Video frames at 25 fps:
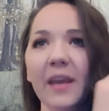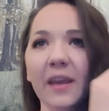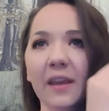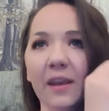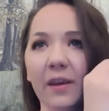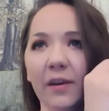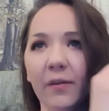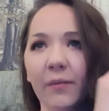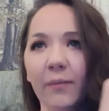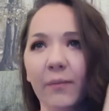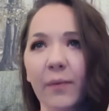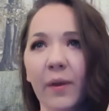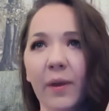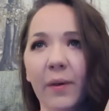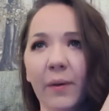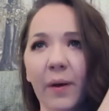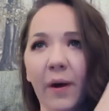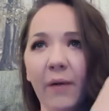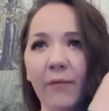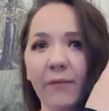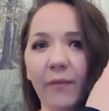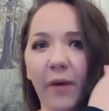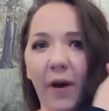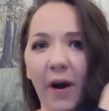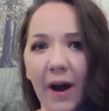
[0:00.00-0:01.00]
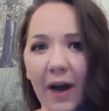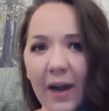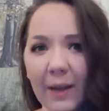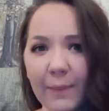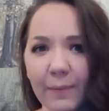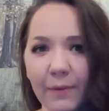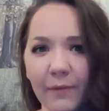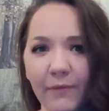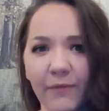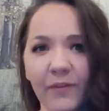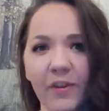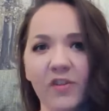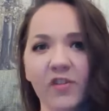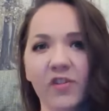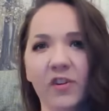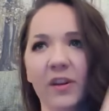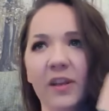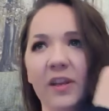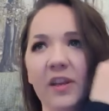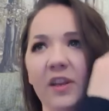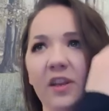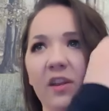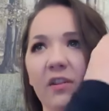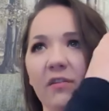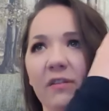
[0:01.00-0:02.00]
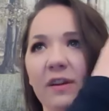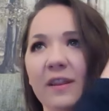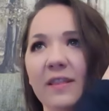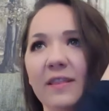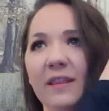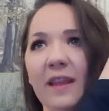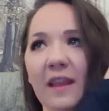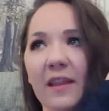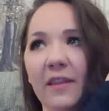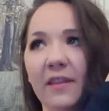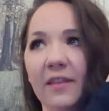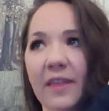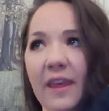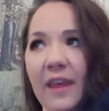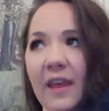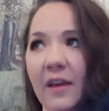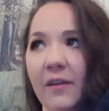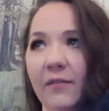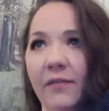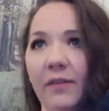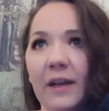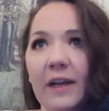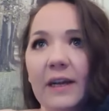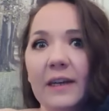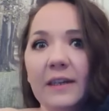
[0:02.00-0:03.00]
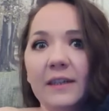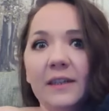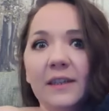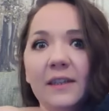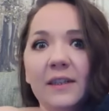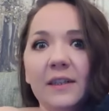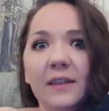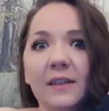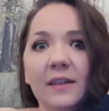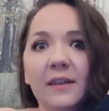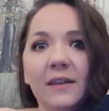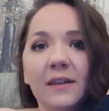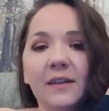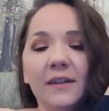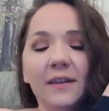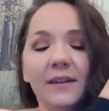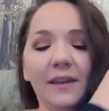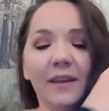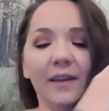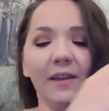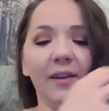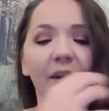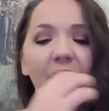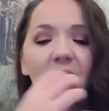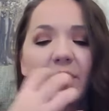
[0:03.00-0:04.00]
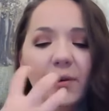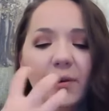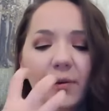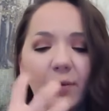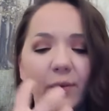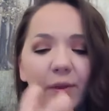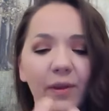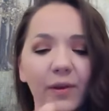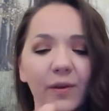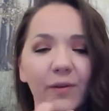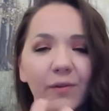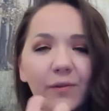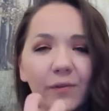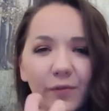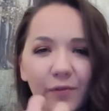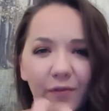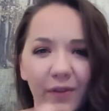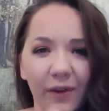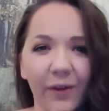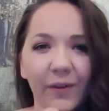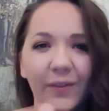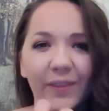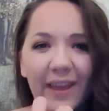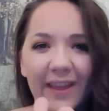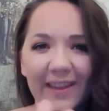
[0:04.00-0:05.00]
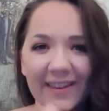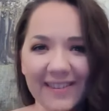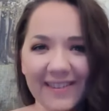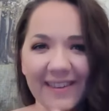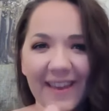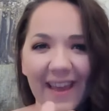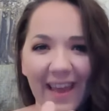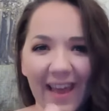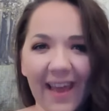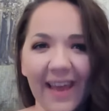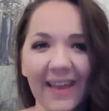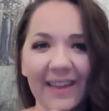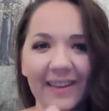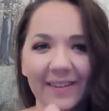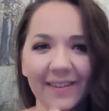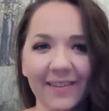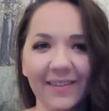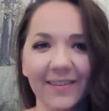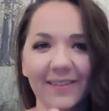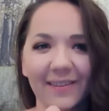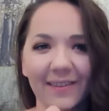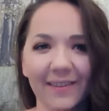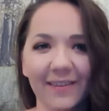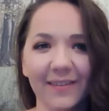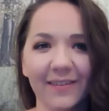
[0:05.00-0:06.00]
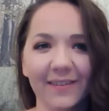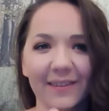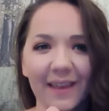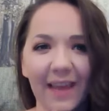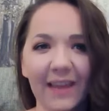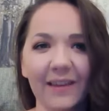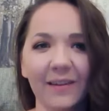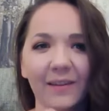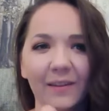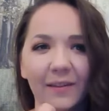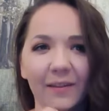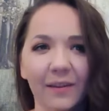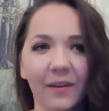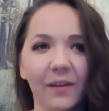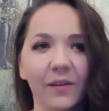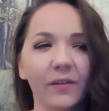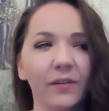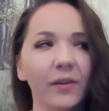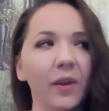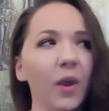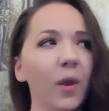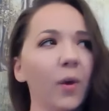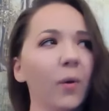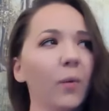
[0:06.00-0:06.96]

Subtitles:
You're hyper vigilant. You're in that thing of like, oh, you can feel that tenseness.